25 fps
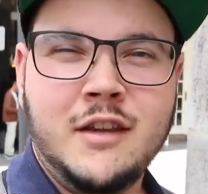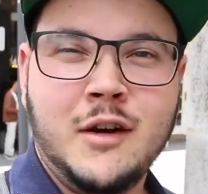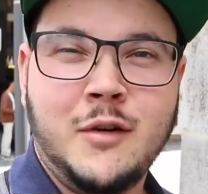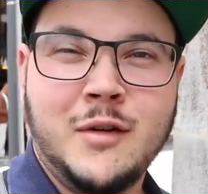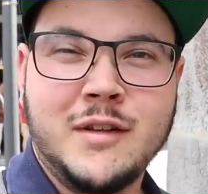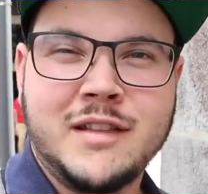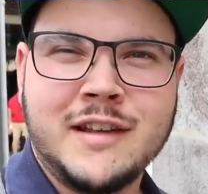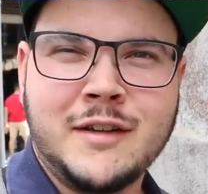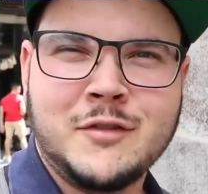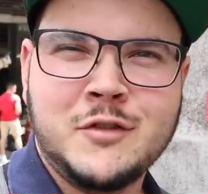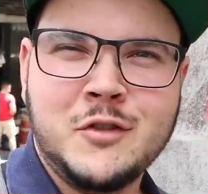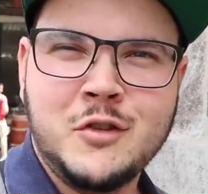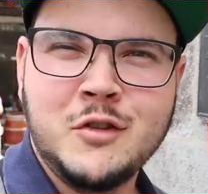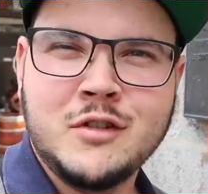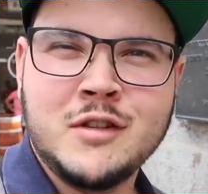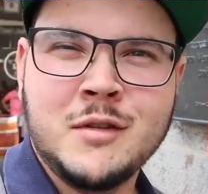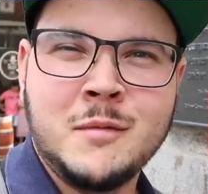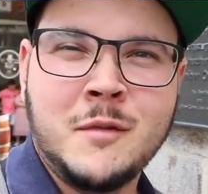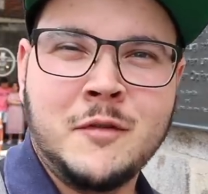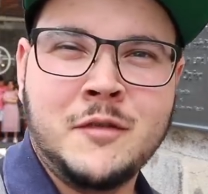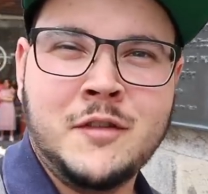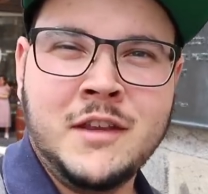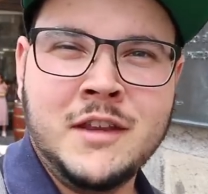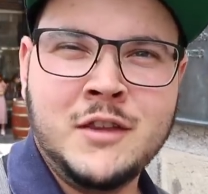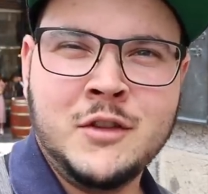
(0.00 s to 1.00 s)
You always have to do
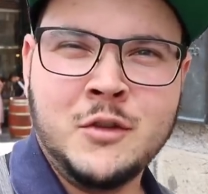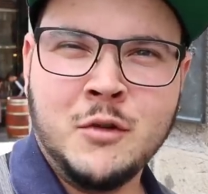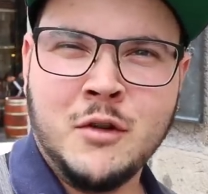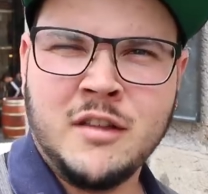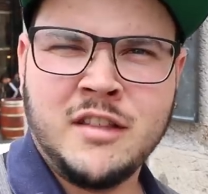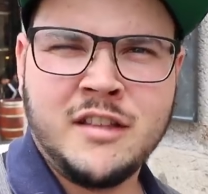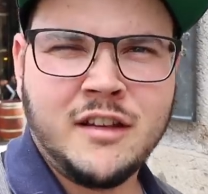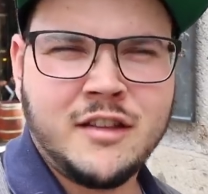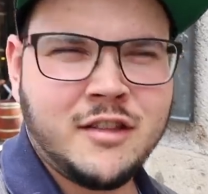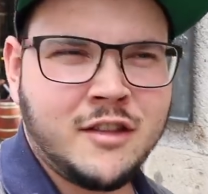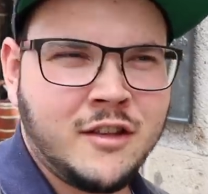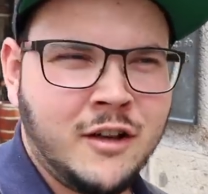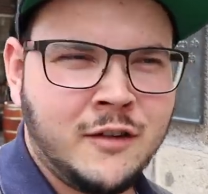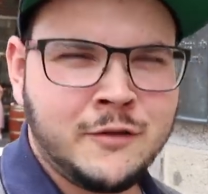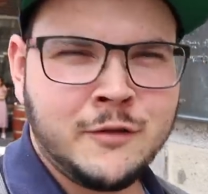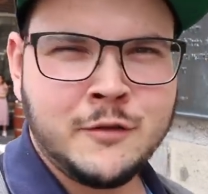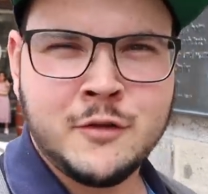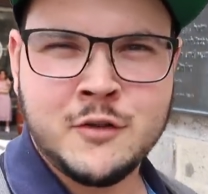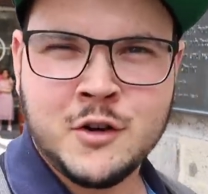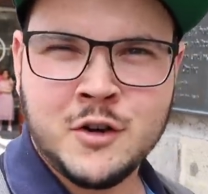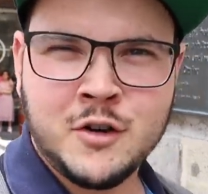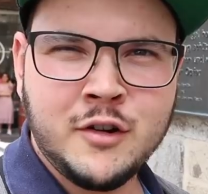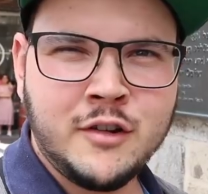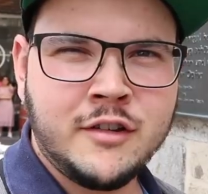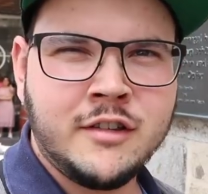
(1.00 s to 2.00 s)
some of the touristic stuff,
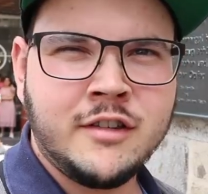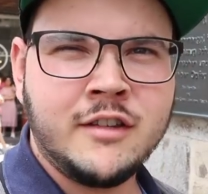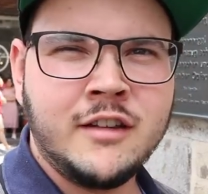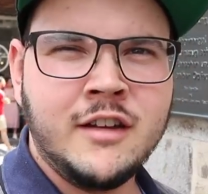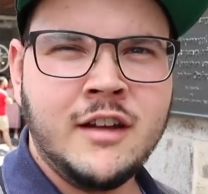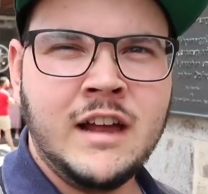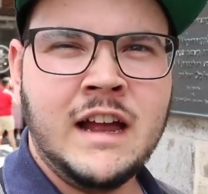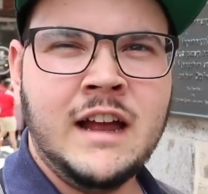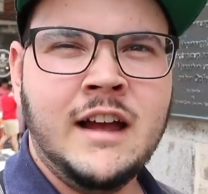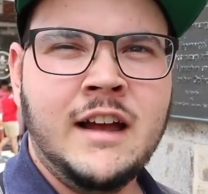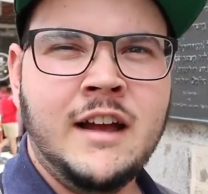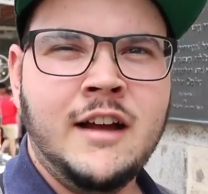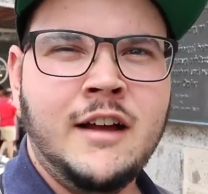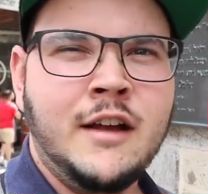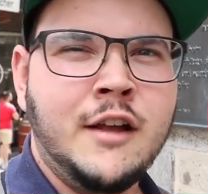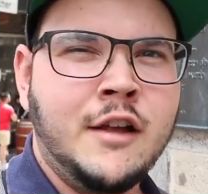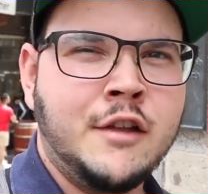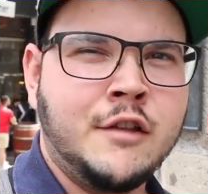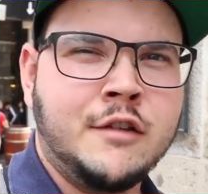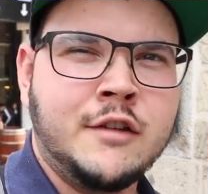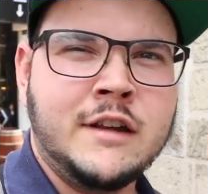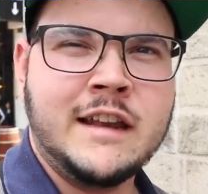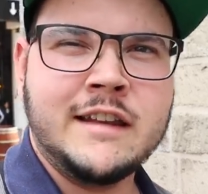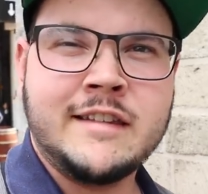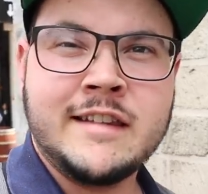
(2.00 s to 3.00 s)
of course,
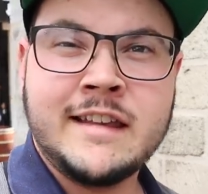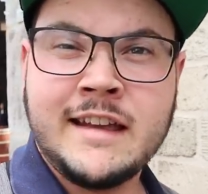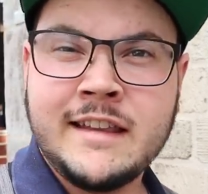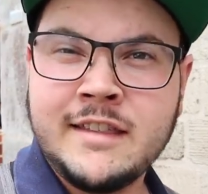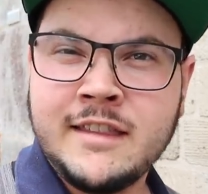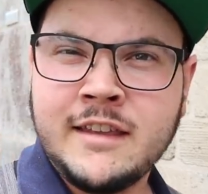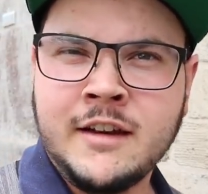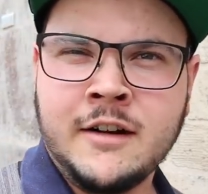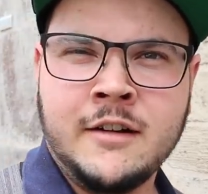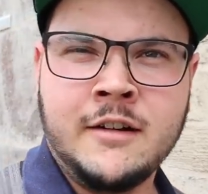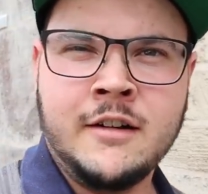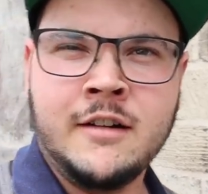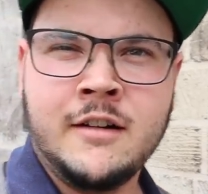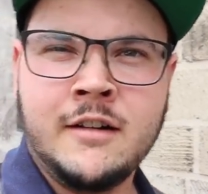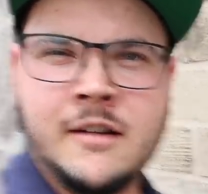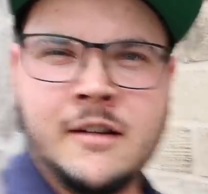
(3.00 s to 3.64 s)
so let's head there.